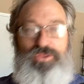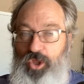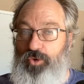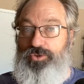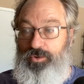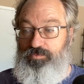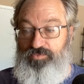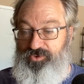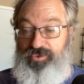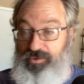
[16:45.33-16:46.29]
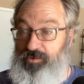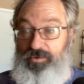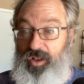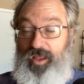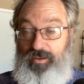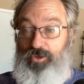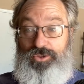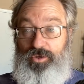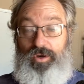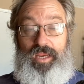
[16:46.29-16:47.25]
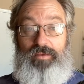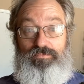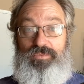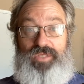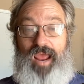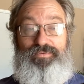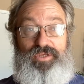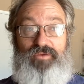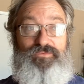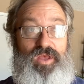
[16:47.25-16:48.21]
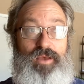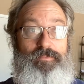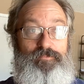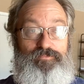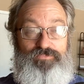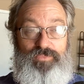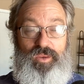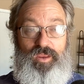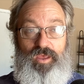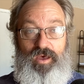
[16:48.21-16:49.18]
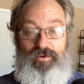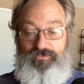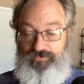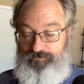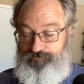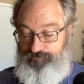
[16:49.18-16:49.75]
Those are those three types of uh, of